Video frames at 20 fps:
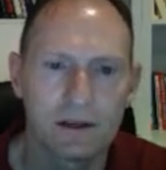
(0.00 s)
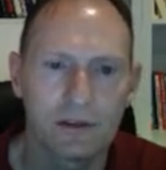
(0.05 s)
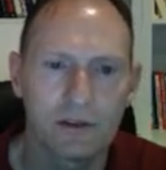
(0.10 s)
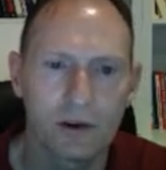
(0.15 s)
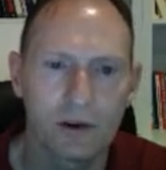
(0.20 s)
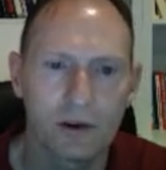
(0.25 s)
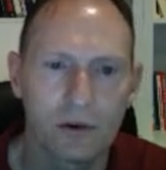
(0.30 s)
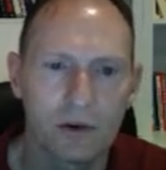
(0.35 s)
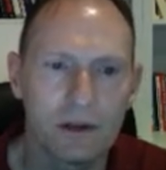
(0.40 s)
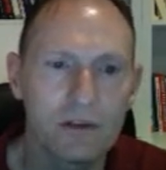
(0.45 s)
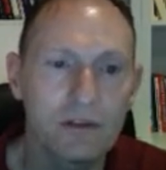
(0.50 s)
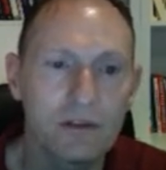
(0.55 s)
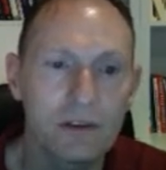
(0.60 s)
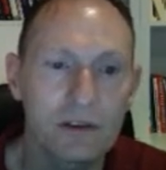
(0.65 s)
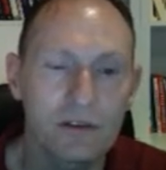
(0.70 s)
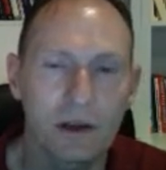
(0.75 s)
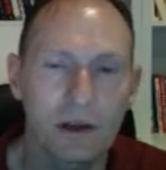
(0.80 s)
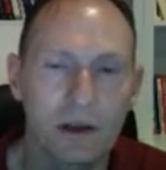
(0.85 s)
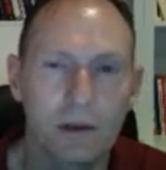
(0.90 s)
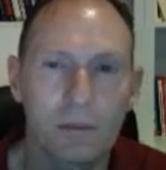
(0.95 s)
So in this
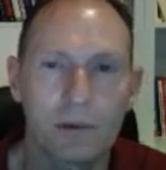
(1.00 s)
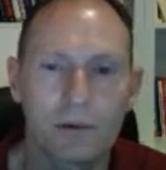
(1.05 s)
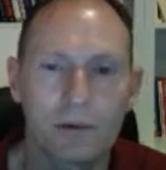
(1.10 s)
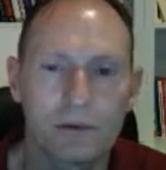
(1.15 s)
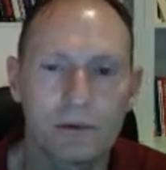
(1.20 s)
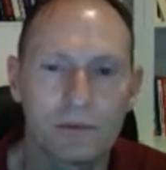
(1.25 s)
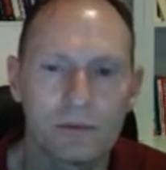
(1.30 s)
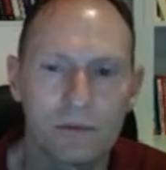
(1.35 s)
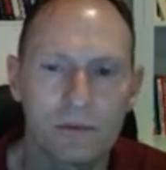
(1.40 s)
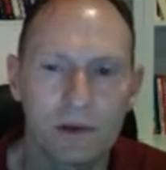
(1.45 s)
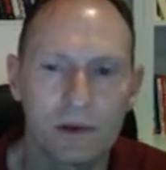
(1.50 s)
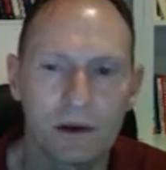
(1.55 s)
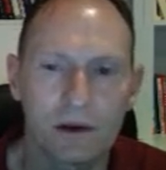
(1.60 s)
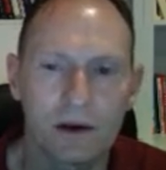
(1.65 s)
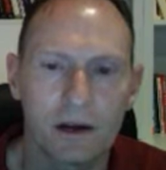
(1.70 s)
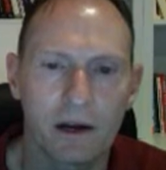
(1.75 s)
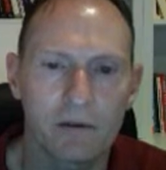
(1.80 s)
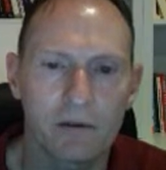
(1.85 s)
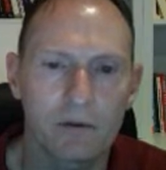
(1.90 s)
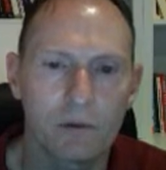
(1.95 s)
example,
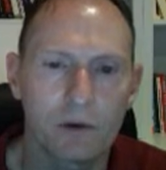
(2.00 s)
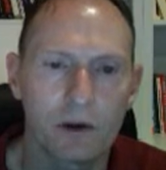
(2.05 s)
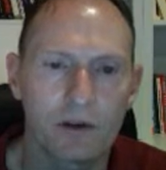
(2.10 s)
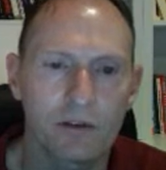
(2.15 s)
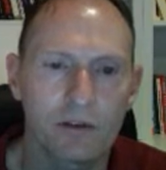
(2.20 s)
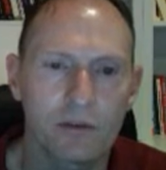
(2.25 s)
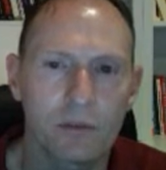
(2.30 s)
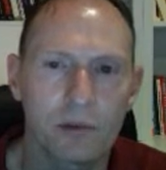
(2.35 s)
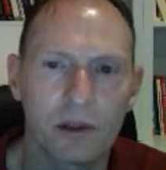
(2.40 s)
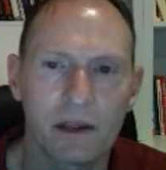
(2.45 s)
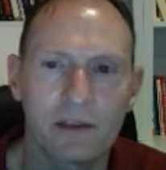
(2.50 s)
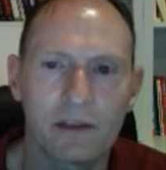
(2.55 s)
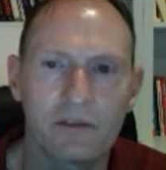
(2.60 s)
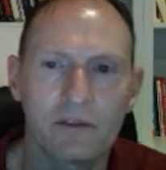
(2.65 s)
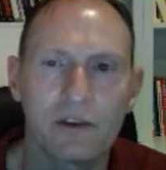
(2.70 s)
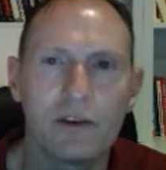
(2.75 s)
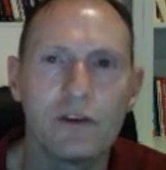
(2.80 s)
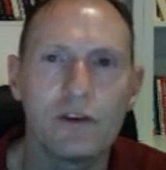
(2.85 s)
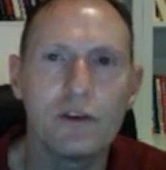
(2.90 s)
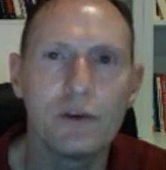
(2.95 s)
everyone else
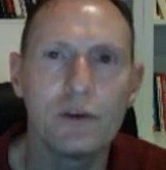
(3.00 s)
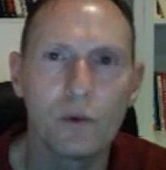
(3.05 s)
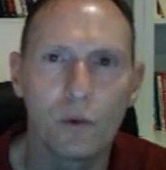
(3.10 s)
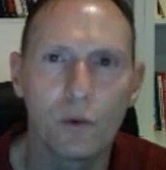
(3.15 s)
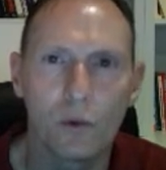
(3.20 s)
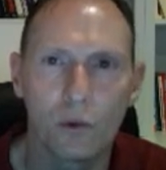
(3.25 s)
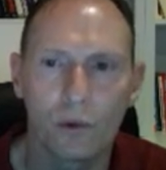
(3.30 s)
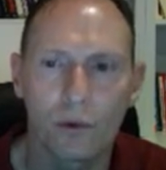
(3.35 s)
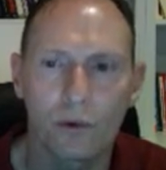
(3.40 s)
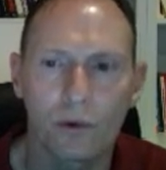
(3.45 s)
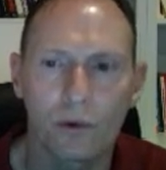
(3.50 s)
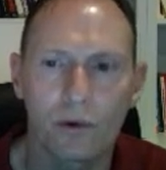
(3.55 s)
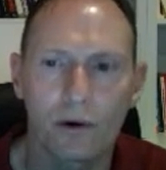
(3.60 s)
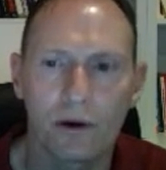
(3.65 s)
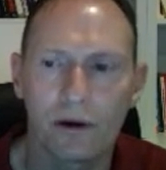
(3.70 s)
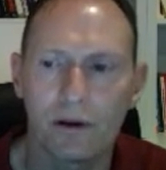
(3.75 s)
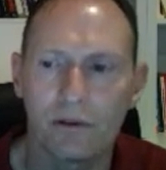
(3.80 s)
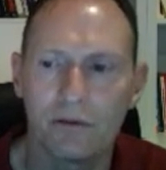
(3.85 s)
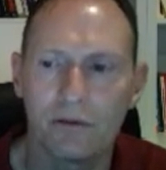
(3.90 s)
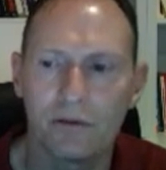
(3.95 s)
placed a new order
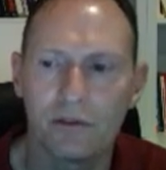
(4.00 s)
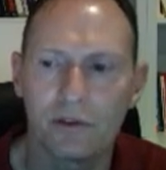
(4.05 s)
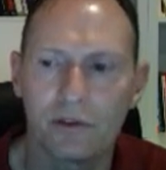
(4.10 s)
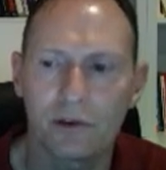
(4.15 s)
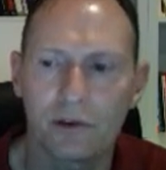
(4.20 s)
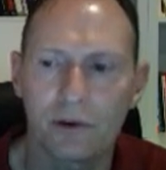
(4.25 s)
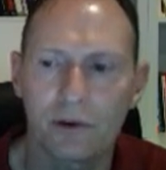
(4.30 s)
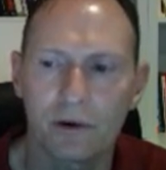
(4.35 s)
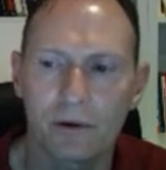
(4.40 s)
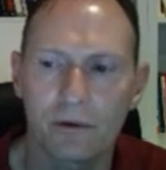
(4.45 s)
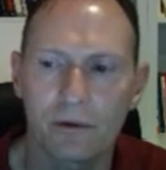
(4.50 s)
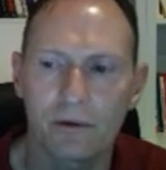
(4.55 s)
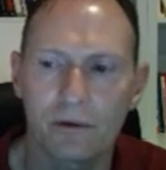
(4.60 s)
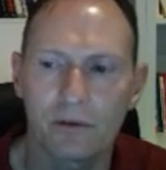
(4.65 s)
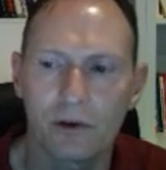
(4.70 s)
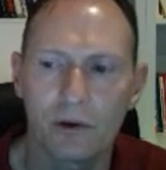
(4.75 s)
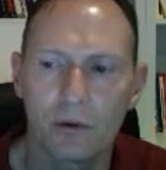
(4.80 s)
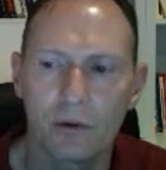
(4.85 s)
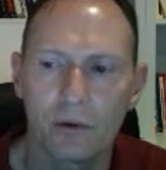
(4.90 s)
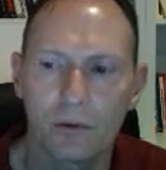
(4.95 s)
of 0.
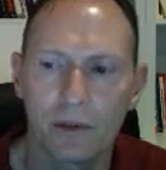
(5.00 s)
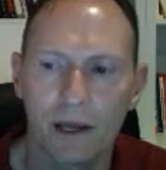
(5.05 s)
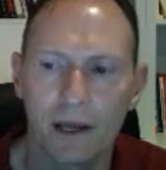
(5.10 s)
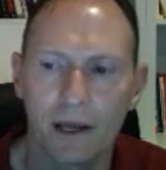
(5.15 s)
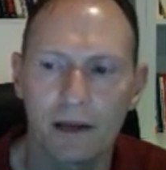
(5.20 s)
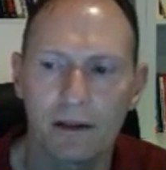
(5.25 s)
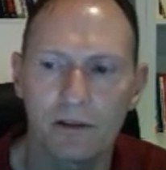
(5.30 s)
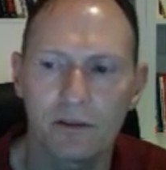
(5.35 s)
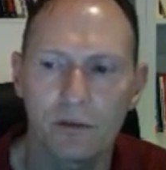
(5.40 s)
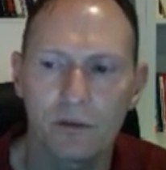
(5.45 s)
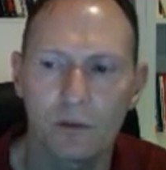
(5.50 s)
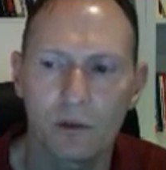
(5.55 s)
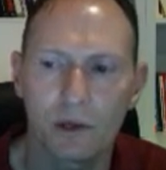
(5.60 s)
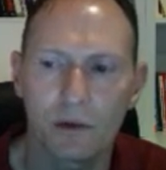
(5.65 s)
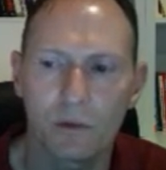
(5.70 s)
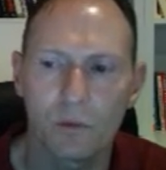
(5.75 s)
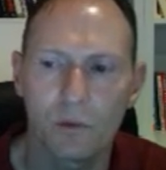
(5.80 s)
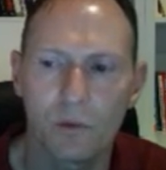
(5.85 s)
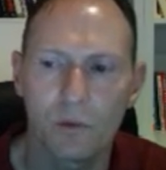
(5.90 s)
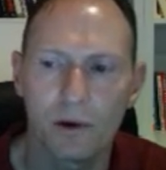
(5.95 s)
So that ends
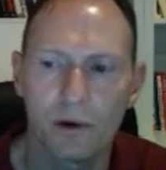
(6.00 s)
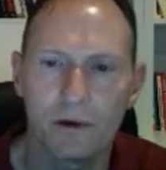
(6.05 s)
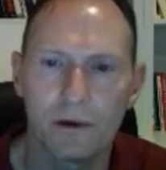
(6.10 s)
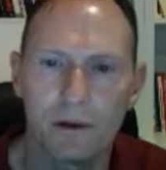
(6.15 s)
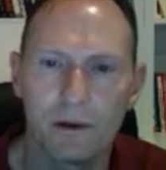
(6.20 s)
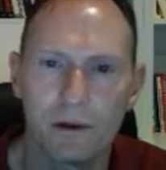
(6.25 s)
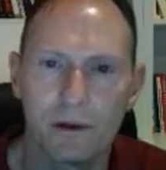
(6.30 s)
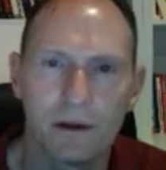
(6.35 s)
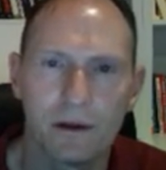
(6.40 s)
week 1.